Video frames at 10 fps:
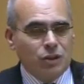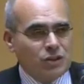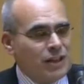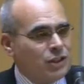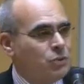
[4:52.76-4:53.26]

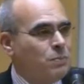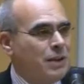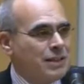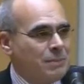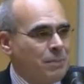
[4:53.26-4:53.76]
Research
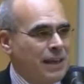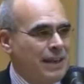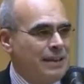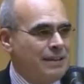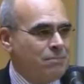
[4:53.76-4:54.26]
must
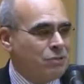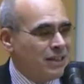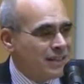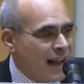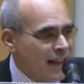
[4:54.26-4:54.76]
be
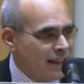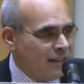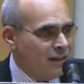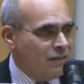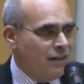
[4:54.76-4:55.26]

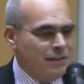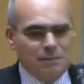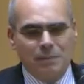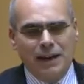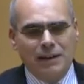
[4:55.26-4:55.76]
presided,
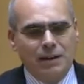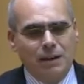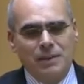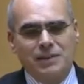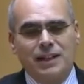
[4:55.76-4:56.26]
governed by
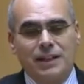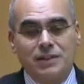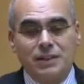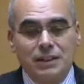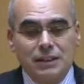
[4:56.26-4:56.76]
common
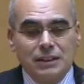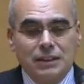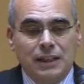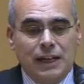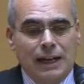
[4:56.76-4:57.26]
sense.
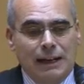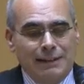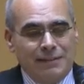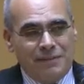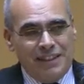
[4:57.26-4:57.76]

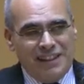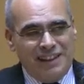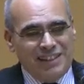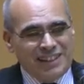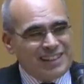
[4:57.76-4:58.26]

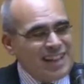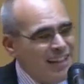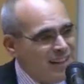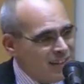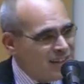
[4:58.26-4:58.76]
There is a
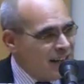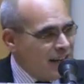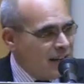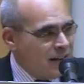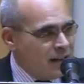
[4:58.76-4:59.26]

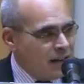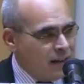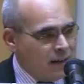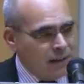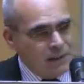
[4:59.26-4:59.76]
tendency
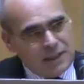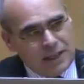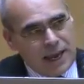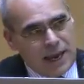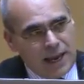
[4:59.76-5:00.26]

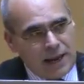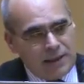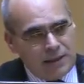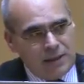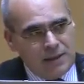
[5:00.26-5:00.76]
today
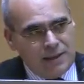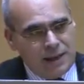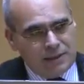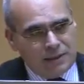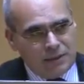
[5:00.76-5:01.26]

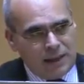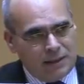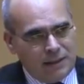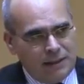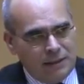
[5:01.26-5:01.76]
so
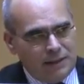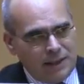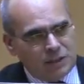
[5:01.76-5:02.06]
that